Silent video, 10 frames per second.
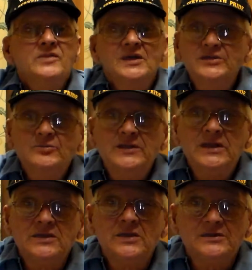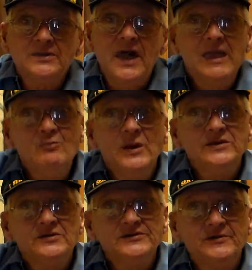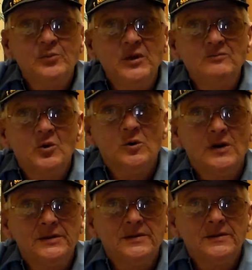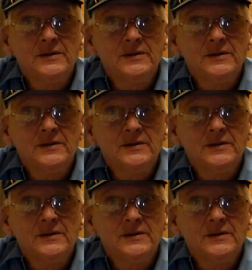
This is ridiculous. I even went to the Supreme Court,